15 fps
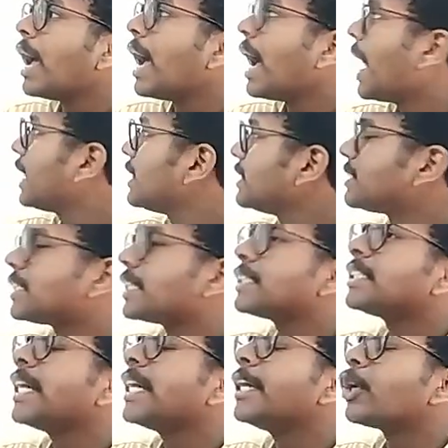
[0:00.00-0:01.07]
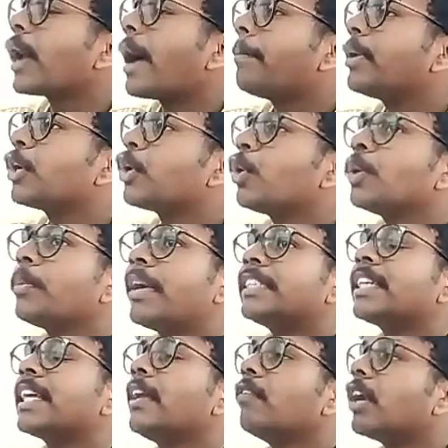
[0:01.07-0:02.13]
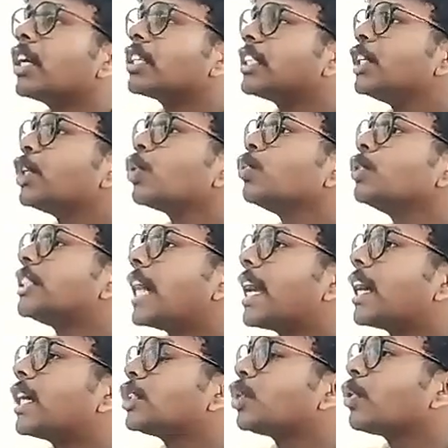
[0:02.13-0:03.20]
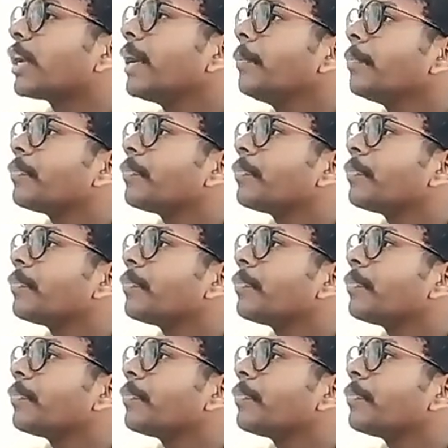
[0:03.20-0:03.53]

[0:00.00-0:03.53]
And this sustained rapid growth basically works in two channels. Okay,